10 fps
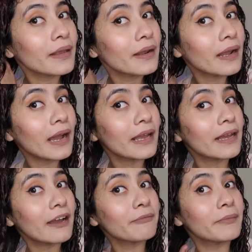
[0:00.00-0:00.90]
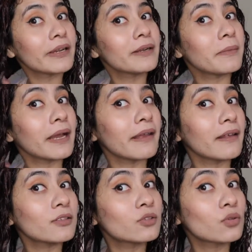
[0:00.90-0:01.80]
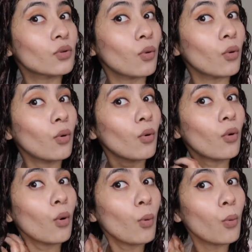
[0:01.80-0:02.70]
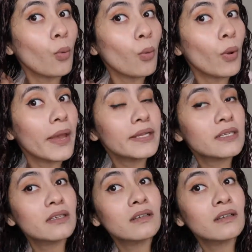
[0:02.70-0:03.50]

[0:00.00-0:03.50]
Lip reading: And I have made my hair so wet